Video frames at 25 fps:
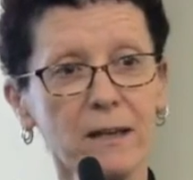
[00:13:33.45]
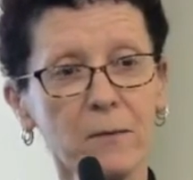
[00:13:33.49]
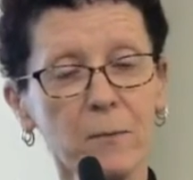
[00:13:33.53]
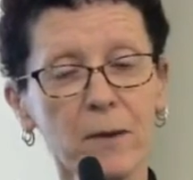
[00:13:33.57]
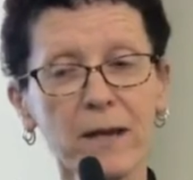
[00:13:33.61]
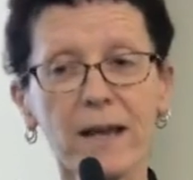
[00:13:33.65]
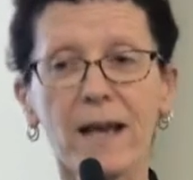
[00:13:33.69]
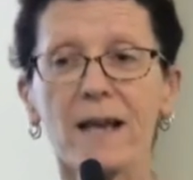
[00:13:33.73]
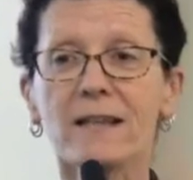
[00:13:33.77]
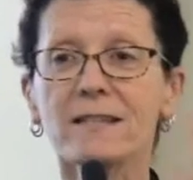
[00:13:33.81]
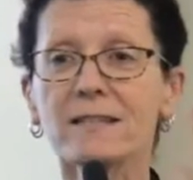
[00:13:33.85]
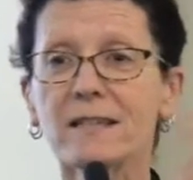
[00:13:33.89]

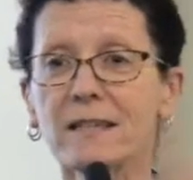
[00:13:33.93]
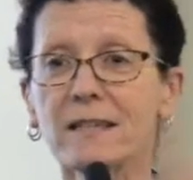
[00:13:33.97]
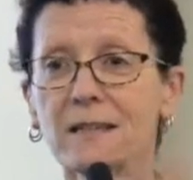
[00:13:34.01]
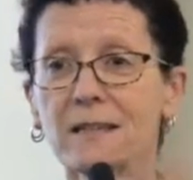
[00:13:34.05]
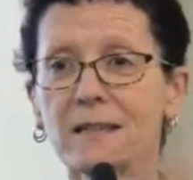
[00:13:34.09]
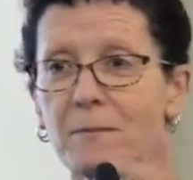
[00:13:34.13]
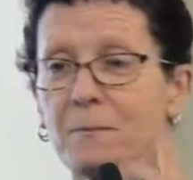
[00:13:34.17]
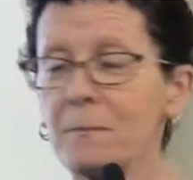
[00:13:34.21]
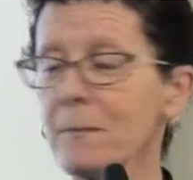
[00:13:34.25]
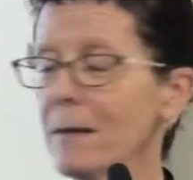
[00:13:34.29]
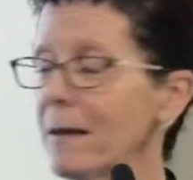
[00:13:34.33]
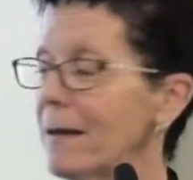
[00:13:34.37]
by asking
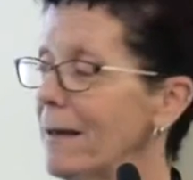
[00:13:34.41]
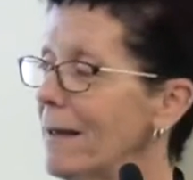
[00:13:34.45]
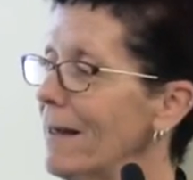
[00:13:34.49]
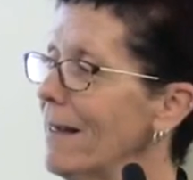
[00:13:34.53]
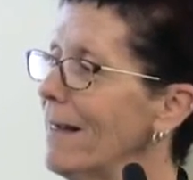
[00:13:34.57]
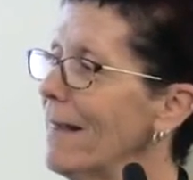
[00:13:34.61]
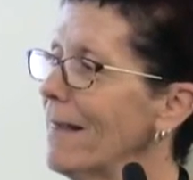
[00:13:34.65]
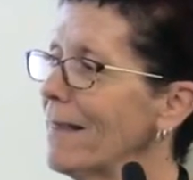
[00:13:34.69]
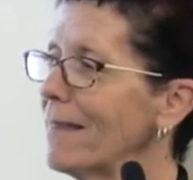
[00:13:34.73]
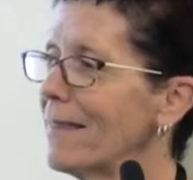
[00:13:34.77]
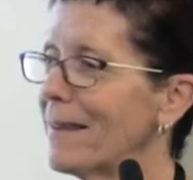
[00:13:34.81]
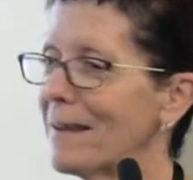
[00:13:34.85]
them,
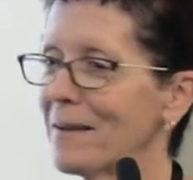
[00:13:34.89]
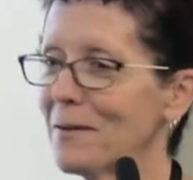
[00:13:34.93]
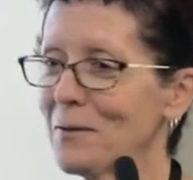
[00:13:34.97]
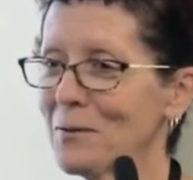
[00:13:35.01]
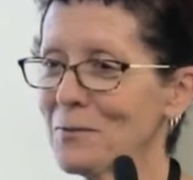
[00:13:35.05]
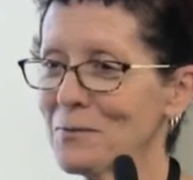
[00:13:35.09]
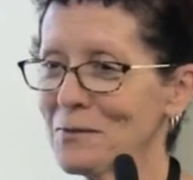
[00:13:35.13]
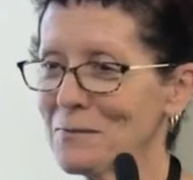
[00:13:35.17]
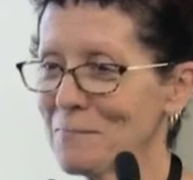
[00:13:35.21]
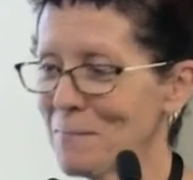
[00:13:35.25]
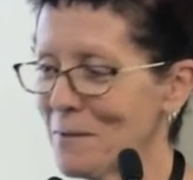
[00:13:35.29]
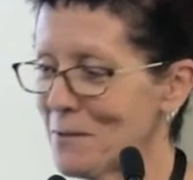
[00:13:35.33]

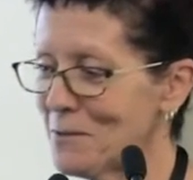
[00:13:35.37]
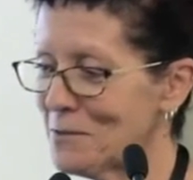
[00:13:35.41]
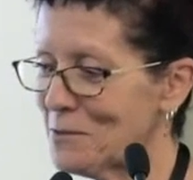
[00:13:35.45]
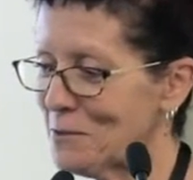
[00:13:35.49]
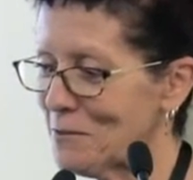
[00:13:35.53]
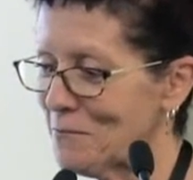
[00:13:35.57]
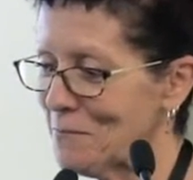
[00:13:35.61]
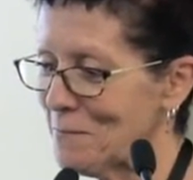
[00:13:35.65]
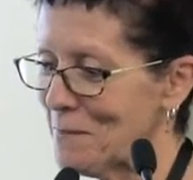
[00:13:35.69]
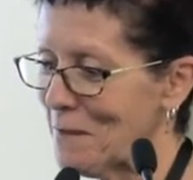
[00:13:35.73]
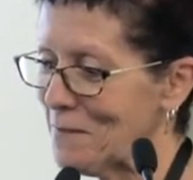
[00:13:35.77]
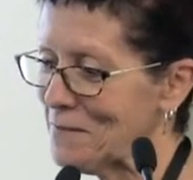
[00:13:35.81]
most
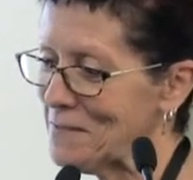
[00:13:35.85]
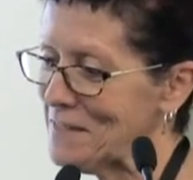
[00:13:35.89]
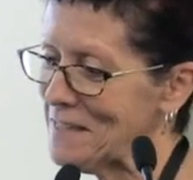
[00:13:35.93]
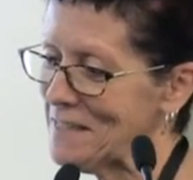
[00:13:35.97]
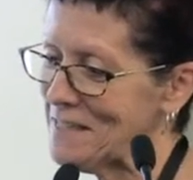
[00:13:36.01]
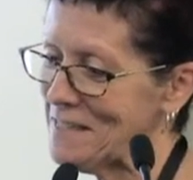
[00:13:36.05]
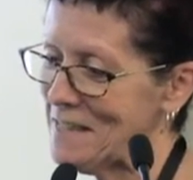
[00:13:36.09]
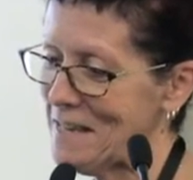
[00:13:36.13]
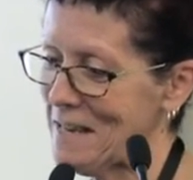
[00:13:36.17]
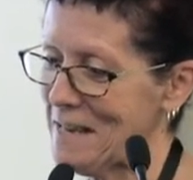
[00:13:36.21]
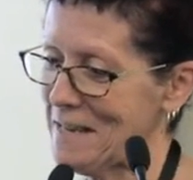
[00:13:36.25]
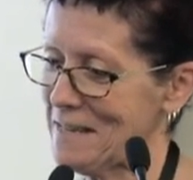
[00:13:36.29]
of them have
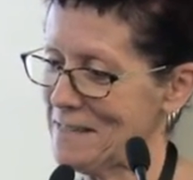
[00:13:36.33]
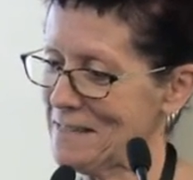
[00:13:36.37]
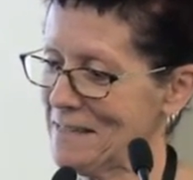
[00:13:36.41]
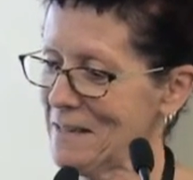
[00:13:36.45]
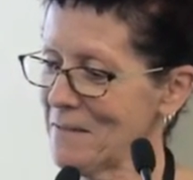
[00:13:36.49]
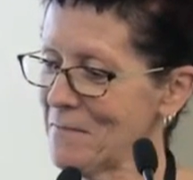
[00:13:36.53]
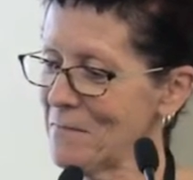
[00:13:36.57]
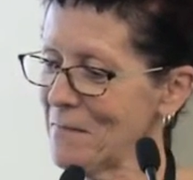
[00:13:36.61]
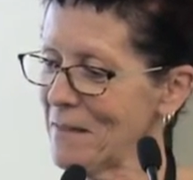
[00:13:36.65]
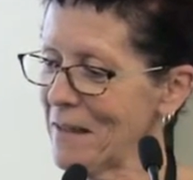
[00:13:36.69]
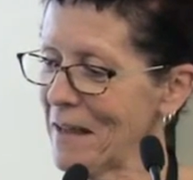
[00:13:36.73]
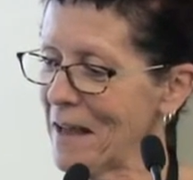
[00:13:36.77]
said yes.
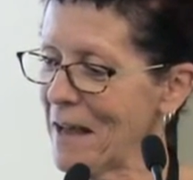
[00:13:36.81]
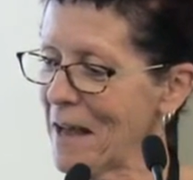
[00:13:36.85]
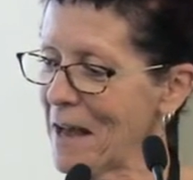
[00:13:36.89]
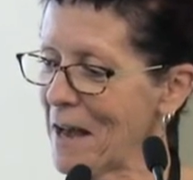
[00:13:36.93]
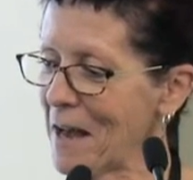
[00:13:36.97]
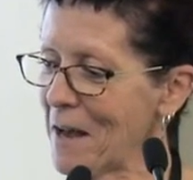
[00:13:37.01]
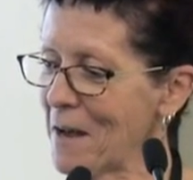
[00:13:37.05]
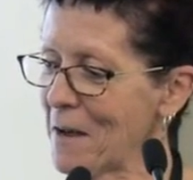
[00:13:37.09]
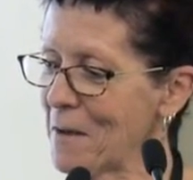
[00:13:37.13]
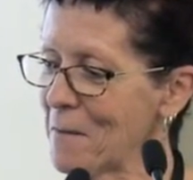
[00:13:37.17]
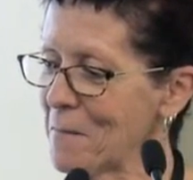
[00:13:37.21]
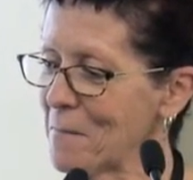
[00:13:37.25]

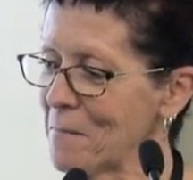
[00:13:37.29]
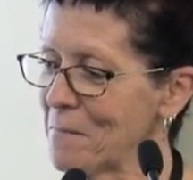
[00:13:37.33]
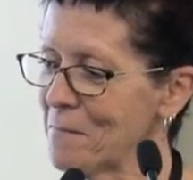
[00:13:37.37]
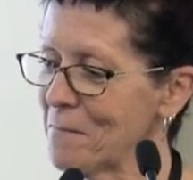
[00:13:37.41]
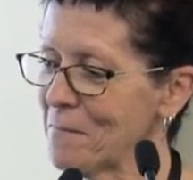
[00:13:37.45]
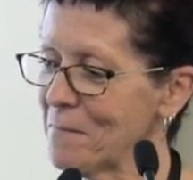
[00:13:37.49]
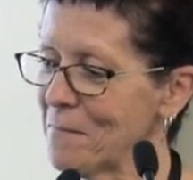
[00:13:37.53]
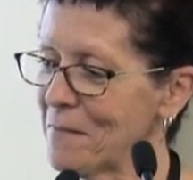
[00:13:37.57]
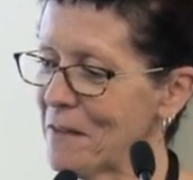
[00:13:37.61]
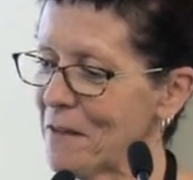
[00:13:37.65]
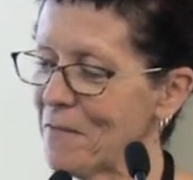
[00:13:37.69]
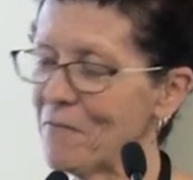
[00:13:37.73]

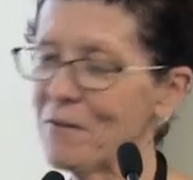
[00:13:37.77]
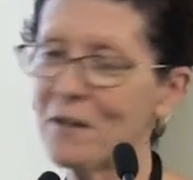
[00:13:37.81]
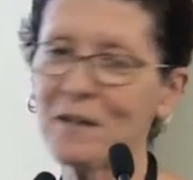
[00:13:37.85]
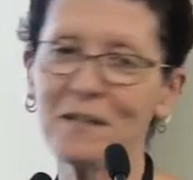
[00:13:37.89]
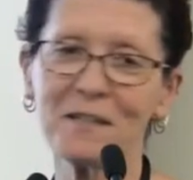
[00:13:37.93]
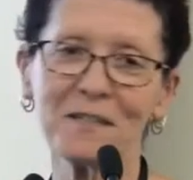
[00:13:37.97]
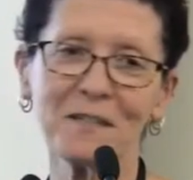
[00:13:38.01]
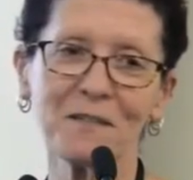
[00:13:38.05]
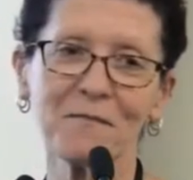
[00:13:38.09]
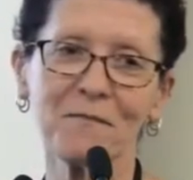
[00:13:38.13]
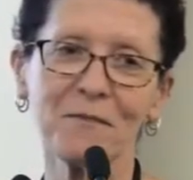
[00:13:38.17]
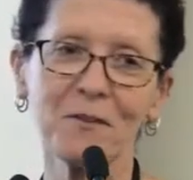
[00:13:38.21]
They
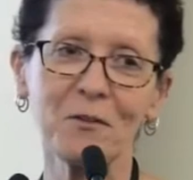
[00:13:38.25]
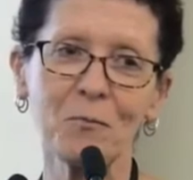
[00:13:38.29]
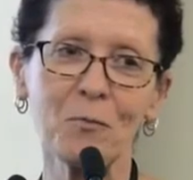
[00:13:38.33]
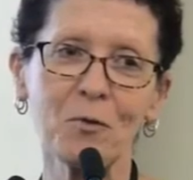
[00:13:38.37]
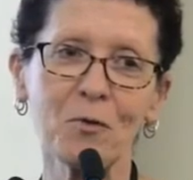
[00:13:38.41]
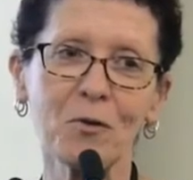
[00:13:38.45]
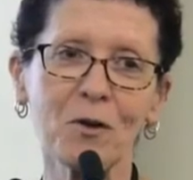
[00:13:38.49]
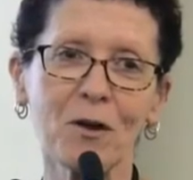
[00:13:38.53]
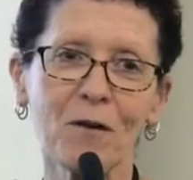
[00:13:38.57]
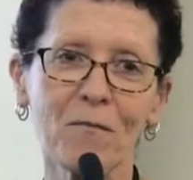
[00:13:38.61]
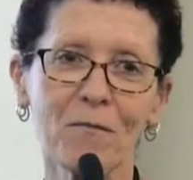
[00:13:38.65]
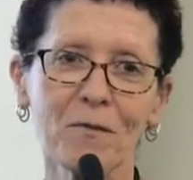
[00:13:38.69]
really did feel
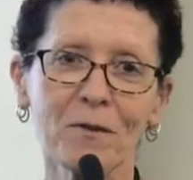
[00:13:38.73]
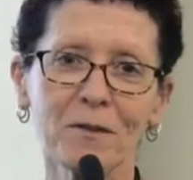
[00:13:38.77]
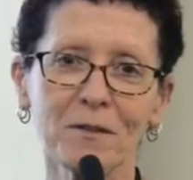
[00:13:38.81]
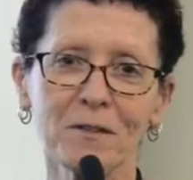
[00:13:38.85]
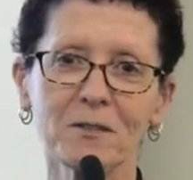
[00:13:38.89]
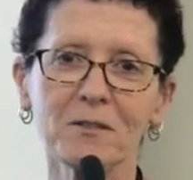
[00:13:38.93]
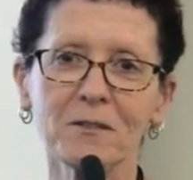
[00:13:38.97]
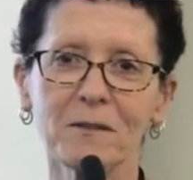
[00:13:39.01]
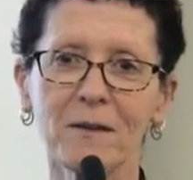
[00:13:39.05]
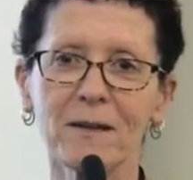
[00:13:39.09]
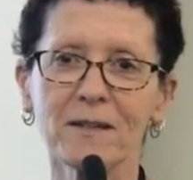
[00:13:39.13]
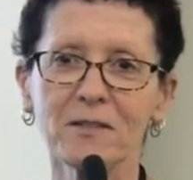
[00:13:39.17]
more
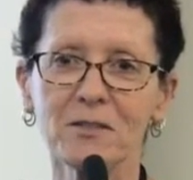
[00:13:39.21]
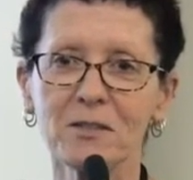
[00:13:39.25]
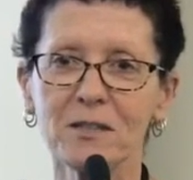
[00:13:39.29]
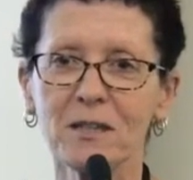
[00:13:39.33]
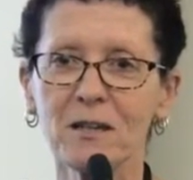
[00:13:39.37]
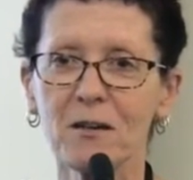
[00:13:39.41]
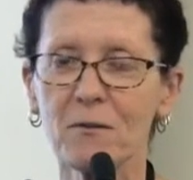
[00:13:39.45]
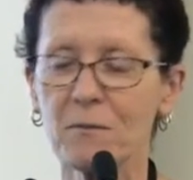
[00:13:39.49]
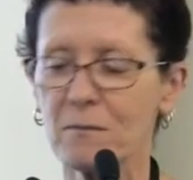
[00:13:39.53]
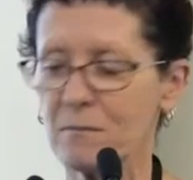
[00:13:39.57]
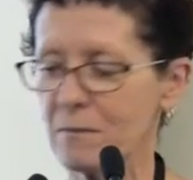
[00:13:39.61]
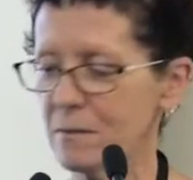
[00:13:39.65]
confident to actually
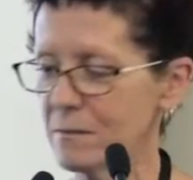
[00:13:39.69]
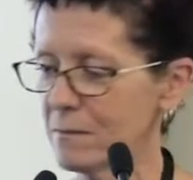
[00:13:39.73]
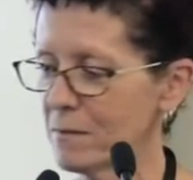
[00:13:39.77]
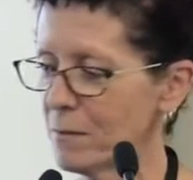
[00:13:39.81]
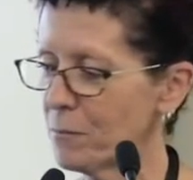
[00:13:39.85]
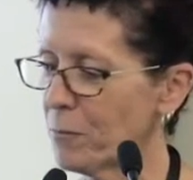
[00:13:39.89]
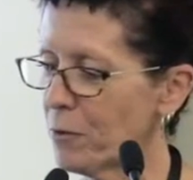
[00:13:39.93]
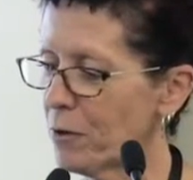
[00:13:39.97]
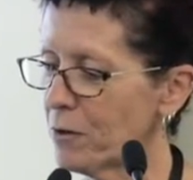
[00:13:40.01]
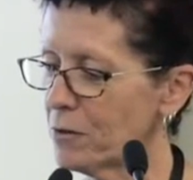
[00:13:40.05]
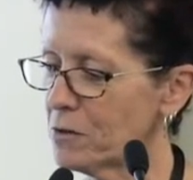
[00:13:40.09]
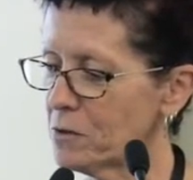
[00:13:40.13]
go and
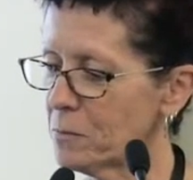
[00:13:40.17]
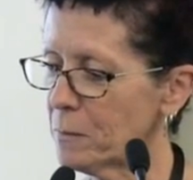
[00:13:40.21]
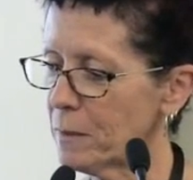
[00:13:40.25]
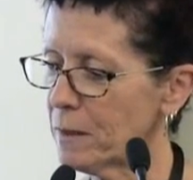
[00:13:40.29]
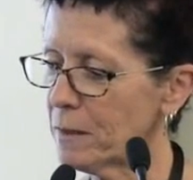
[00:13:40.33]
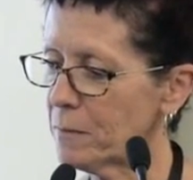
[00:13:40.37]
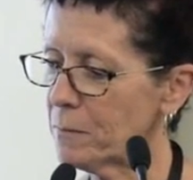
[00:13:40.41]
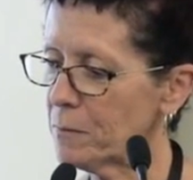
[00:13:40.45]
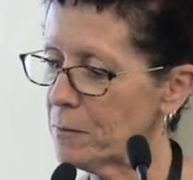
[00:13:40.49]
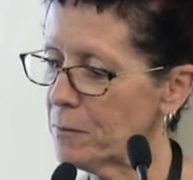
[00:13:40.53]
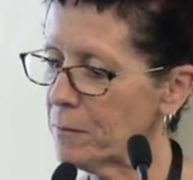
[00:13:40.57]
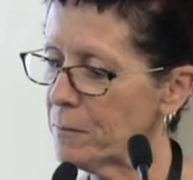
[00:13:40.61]
approach
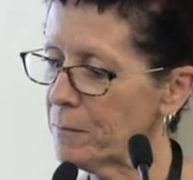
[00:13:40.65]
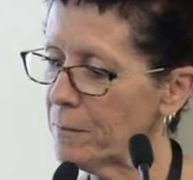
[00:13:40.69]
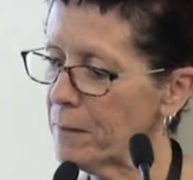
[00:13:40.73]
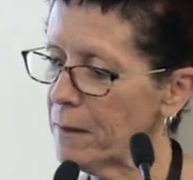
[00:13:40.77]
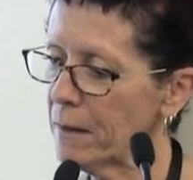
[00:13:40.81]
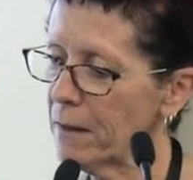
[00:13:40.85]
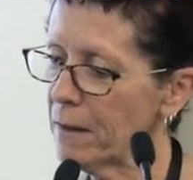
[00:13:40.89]
people.